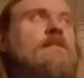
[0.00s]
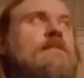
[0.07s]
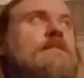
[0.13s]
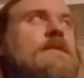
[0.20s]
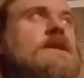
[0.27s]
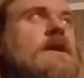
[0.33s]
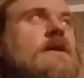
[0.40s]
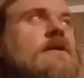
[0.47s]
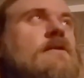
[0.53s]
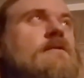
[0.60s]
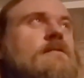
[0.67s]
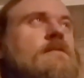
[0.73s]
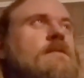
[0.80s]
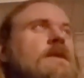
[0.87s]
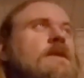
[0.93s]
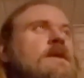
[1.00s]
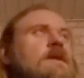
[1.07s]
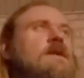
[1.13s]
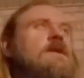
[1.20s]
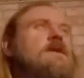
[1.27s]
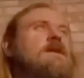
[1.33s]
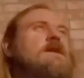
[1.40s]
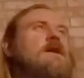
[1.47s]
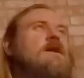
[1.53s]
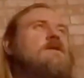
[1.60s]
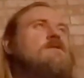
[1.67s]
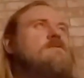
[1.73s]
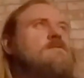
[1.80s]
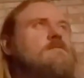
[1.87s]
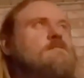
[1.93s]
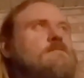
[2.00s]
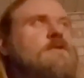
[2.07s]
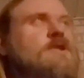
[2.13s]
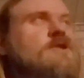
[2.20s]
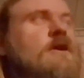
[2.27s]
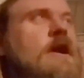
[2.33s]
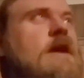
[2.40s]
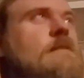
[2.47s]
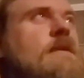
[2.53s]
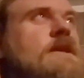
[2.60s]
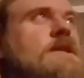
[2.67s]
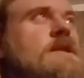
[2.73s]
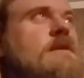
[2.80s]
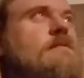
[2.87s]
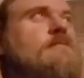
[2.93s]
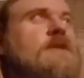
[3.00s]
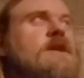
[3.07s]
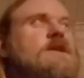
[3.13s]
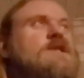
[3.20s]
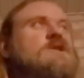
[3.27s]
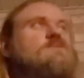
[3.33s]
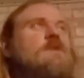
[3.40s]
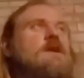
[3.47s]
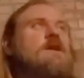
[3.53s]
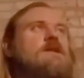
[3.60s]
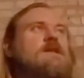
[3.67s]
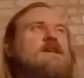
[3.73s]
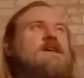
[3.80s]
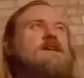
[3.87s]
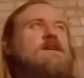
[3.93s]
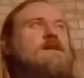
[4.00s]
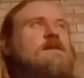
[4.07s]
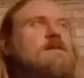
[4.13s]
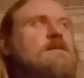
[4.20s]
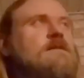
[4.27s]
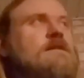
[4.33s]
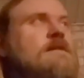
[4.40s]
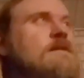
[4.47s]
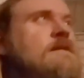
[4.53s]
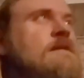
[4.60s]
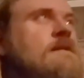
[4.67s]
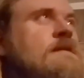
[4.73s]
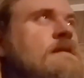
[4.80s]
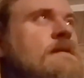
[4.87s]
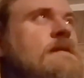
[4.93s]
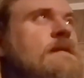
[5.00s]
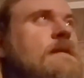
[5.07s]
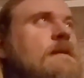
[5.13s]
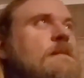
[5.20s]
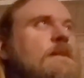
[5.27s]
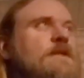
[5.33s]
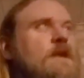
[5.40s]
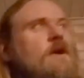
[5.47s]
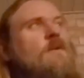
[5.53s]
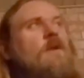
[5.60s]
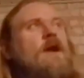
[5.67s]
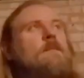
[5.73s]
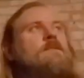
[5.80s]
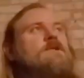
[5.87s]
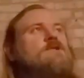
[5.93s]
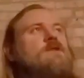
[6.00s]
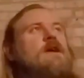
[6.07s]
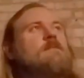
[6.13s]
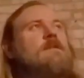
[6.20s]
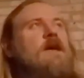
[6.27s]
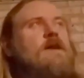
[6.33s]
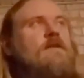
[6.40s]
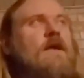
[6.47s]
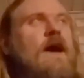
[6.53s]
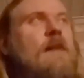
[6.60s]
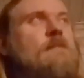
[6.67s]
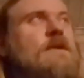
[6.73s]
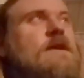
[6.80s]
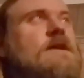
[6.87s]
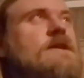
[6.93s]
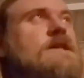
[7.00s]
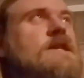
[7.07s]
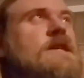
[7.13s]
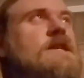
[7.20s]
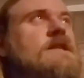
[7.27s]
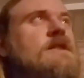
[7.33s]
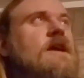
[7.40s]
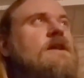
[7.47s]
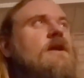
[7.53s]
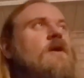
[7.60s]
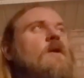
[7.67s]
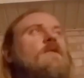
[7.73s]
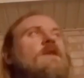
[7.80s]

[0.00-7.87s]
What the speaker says: So, you know, portray him as the big swinging dick. But they don't want to portray him like that because they know